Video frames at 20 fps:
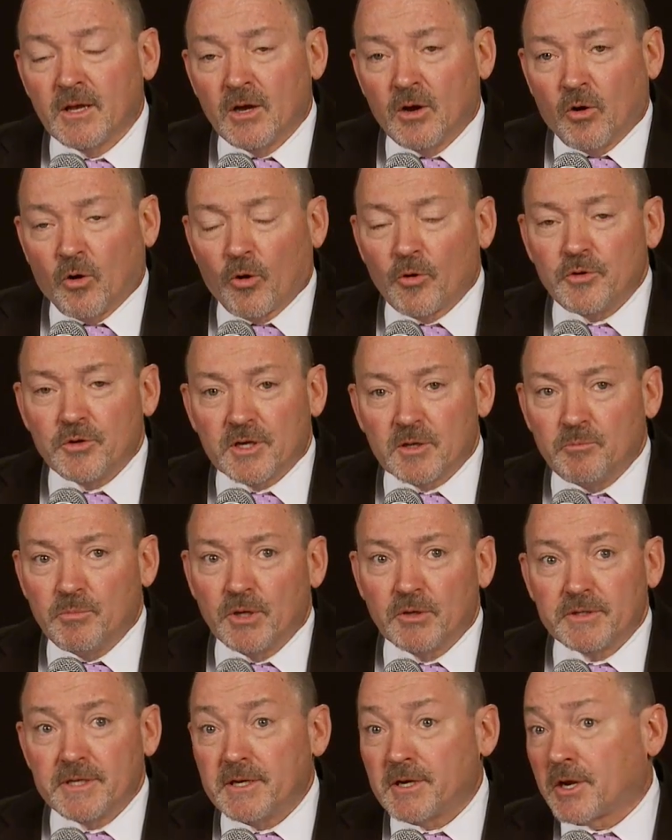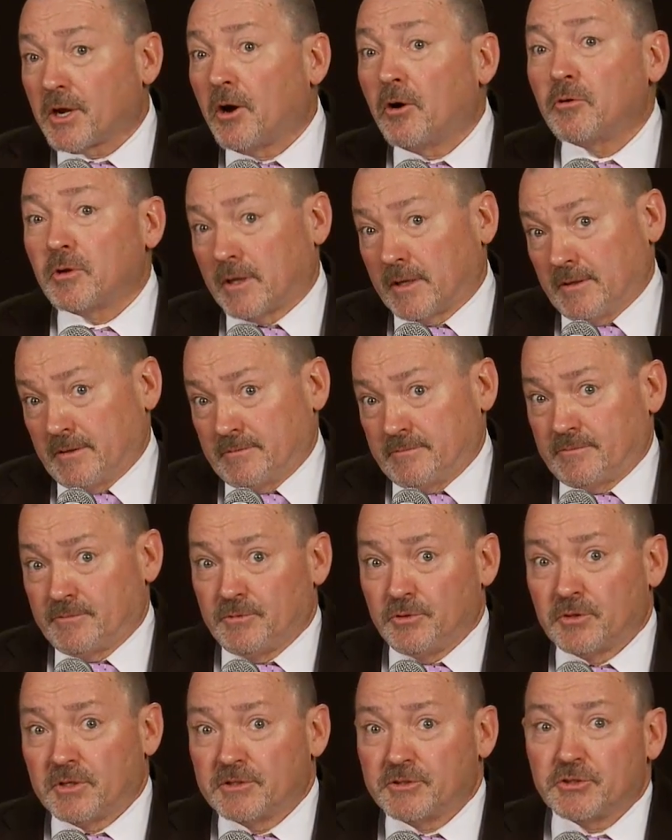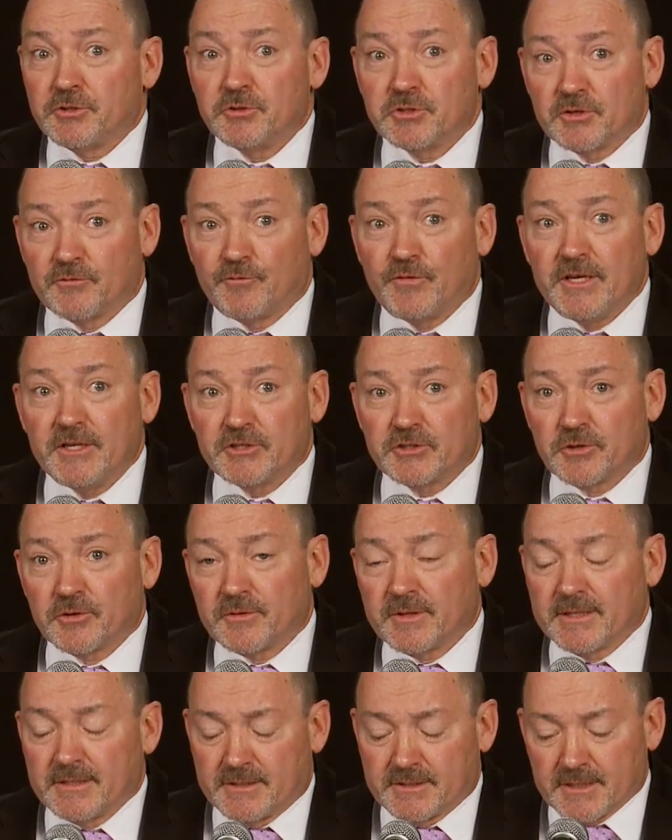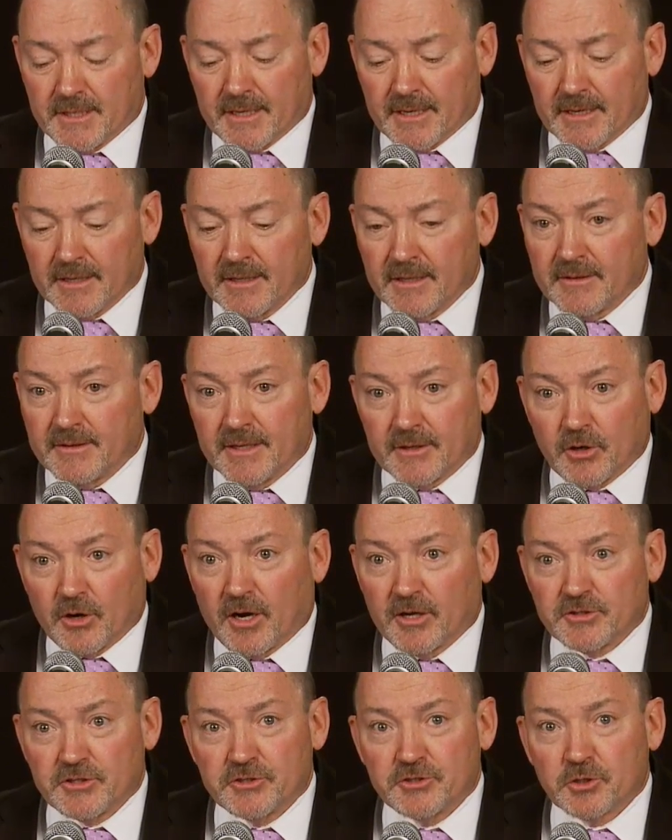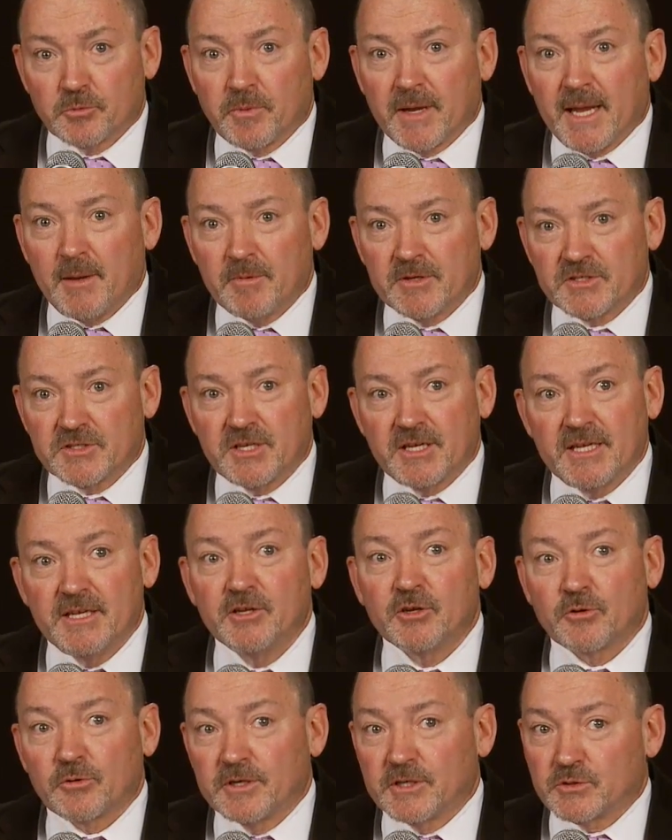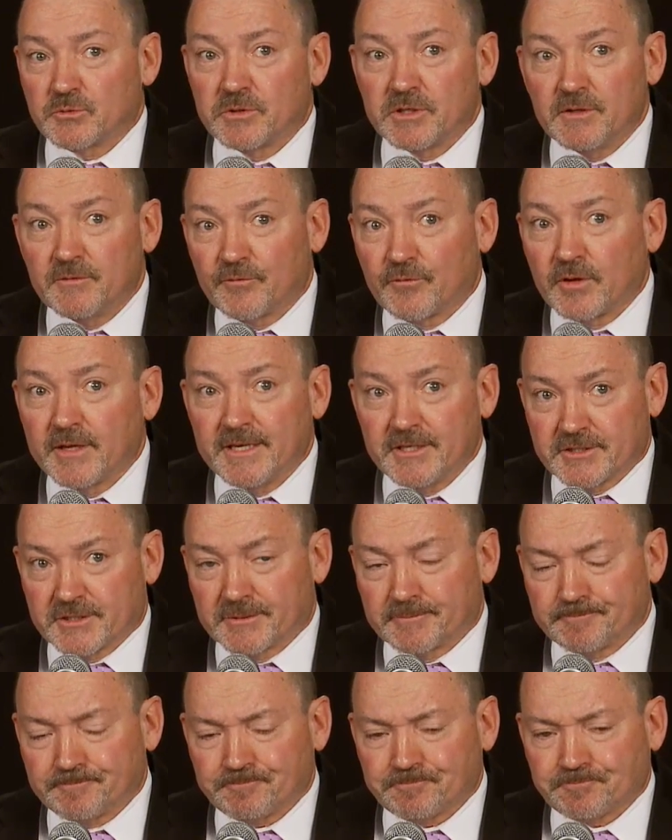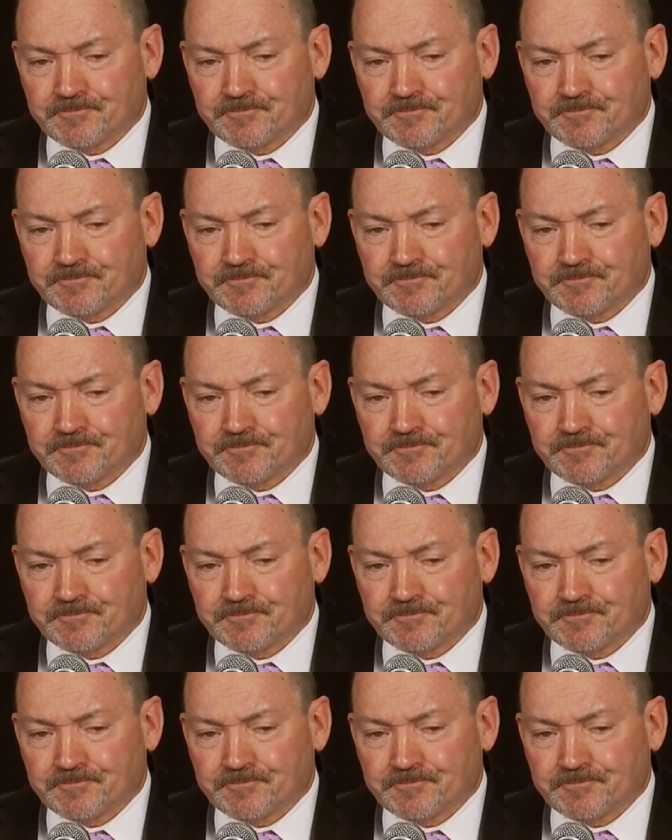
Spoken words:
or you can build in a COLA. You can choose a feature that causes your payments to increase with inflation.